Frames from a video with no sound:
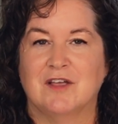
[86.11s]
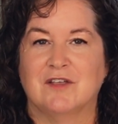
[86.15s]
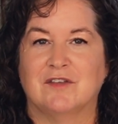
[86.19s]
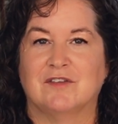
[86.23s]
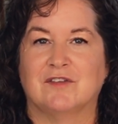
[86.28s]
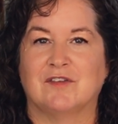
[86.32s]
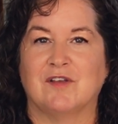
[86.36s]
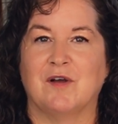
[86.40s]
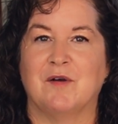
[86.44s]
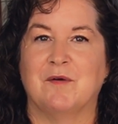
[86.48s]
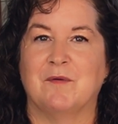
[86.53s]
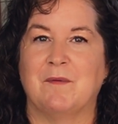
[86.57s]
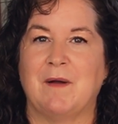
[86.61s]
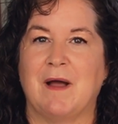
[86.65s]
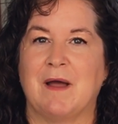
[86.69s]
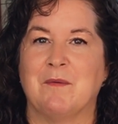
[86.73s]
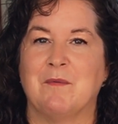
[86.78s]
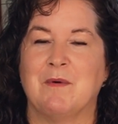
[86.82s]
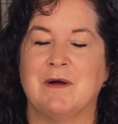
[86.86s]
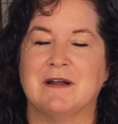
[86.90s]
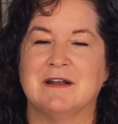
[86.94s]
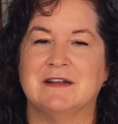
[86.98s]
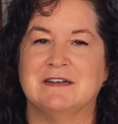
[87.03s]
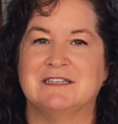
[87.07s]
So I
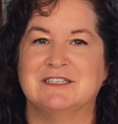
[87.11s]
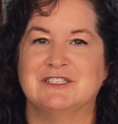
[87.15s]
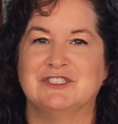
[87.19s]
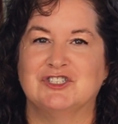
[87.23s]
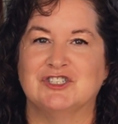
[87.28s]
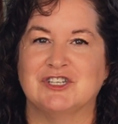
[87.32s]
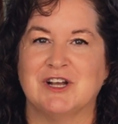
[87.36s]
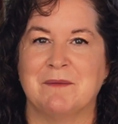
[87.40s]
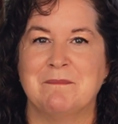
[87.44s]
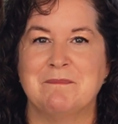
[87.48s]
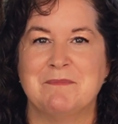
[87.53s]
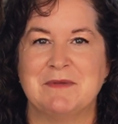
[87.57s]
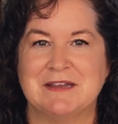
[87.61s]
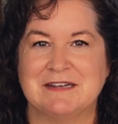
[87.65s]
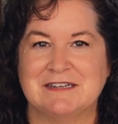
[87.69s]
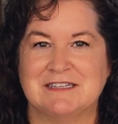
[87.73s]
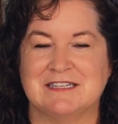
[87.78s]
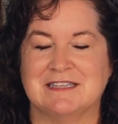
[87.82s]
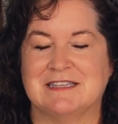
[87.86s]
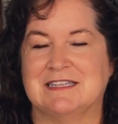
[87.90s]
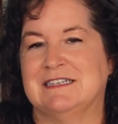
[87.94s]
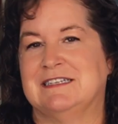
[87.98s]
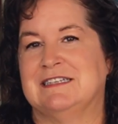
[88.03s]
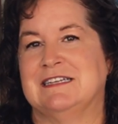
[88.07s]
wanted to jump
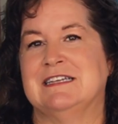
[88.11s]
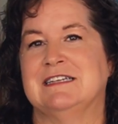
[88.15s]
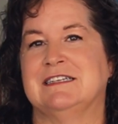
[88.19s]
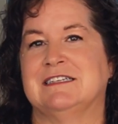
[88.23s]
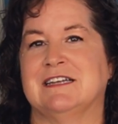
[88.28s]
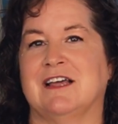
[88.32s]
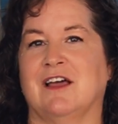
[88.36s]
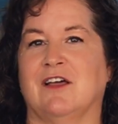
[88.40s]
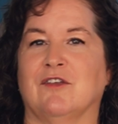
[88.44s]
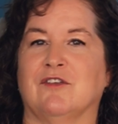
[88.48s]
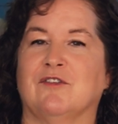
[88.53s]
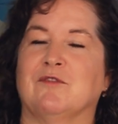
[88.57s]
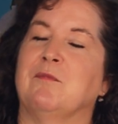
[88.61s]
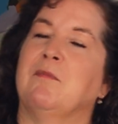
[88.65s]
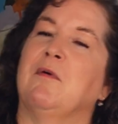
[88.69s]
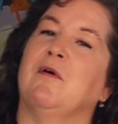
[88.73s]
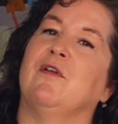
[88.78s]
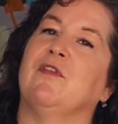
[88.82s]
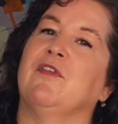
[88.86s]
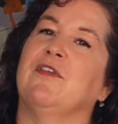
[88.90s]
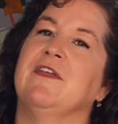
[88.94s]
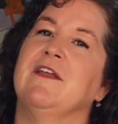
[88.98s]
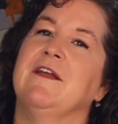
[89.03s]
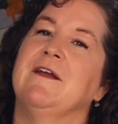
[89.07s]
into the details
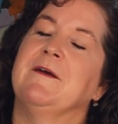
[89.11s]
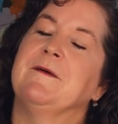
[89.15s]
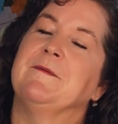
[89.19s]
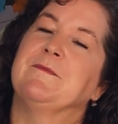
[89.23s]
both